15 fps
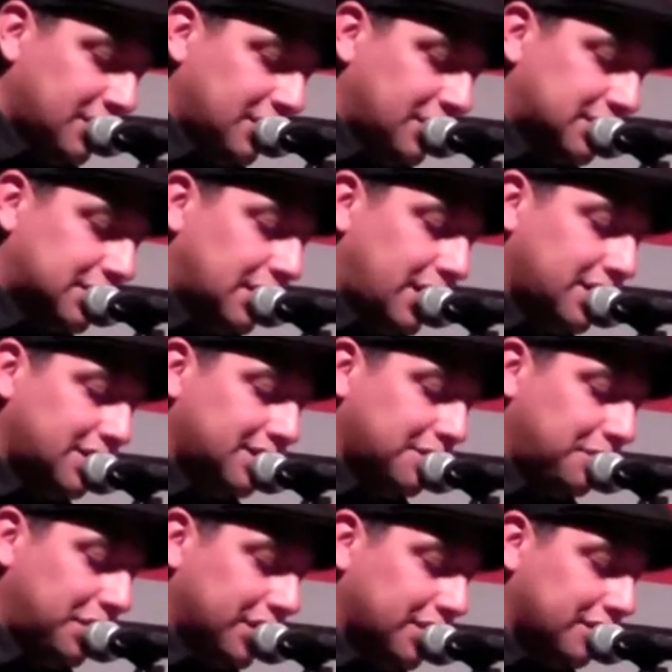The sign in the
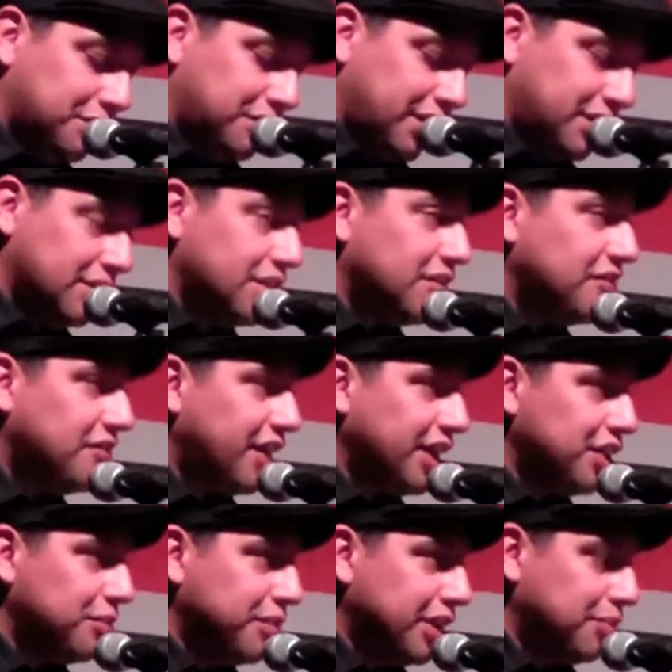bucket read
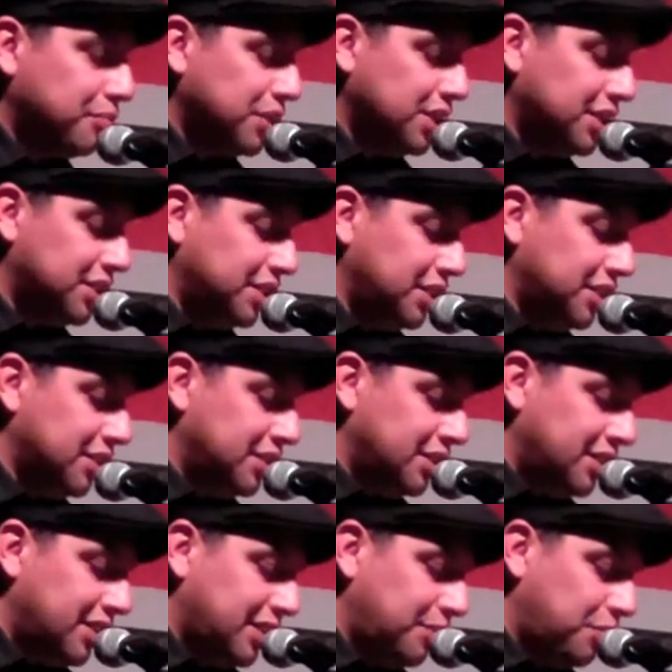Firebell Peony
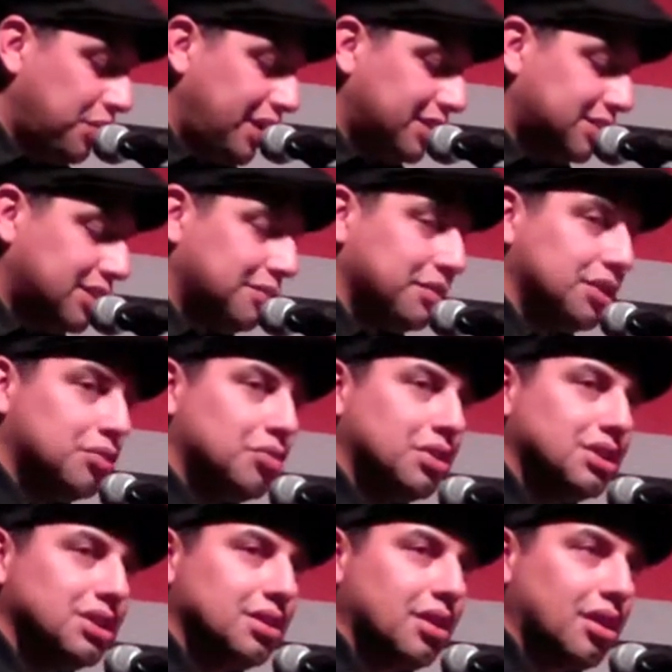and priced them at
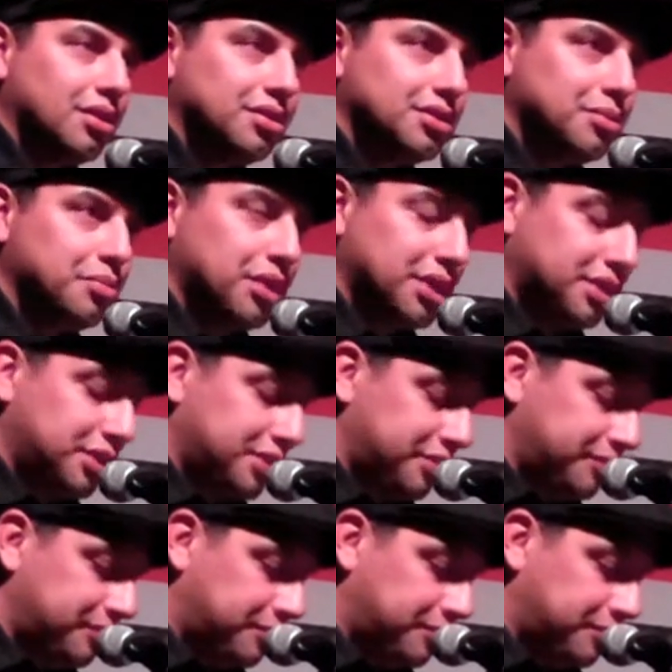$20 a bunch.